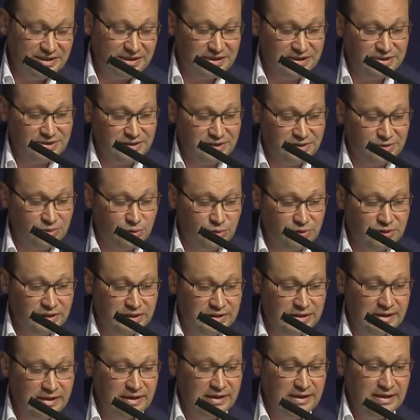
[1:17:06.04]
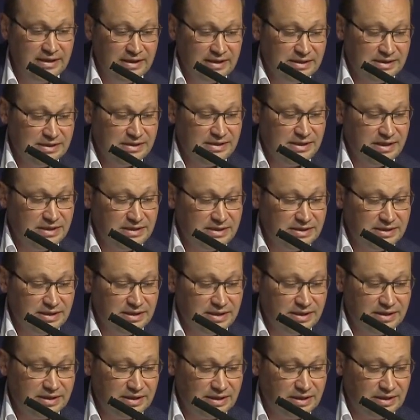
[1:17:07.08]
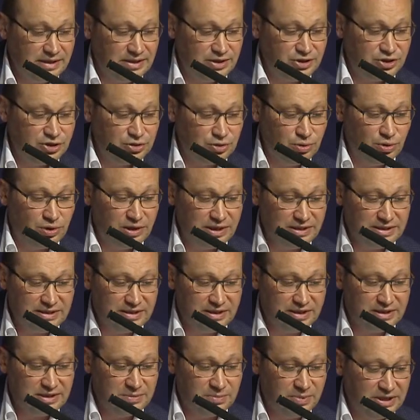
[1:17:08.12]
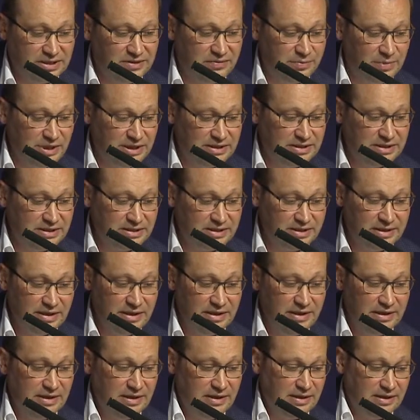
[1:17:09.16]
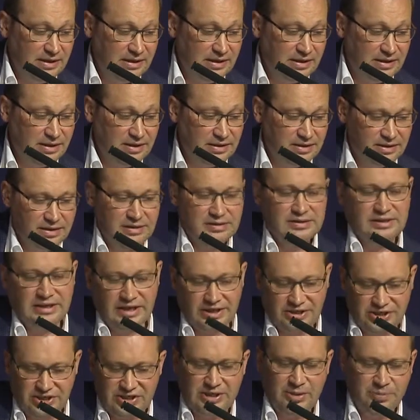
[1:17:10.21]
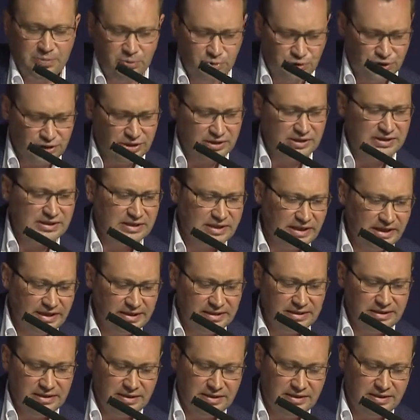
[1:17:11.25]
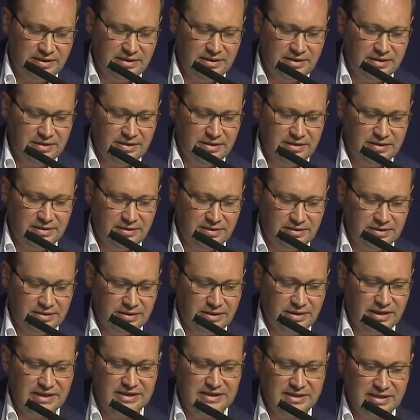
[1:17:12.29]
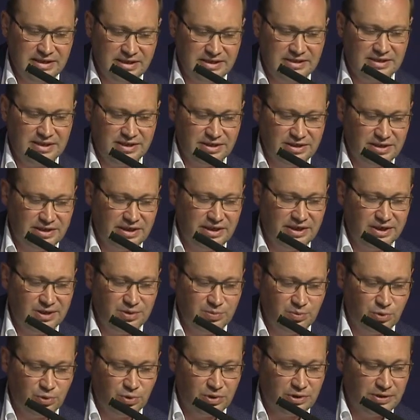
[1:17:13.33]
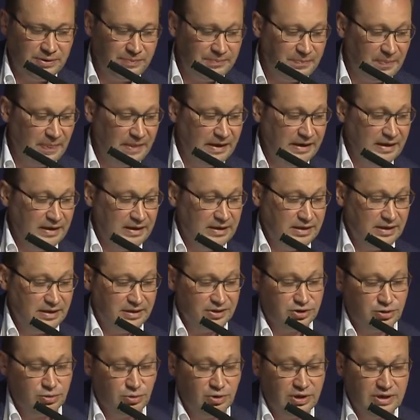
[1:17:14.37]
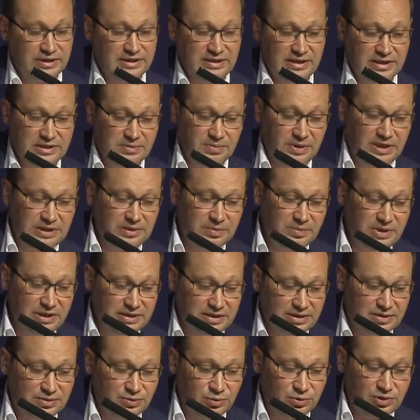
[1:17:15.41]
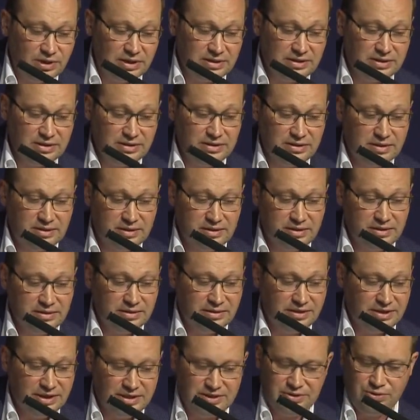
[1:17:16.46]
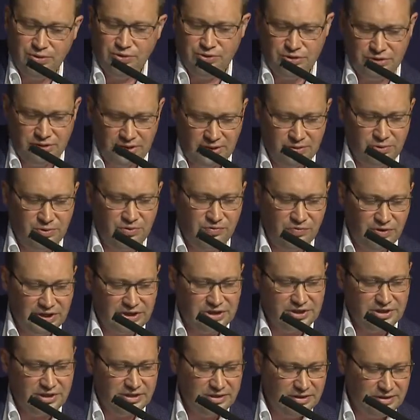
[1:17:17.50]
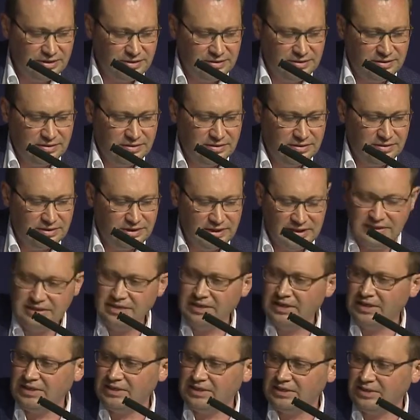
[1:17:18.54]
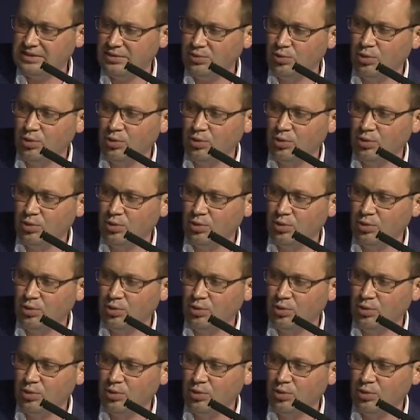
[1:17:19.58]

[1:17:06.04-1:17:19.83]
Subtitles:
These are the teams from these architecture design sessions who now manage this project. So we also have one more interesting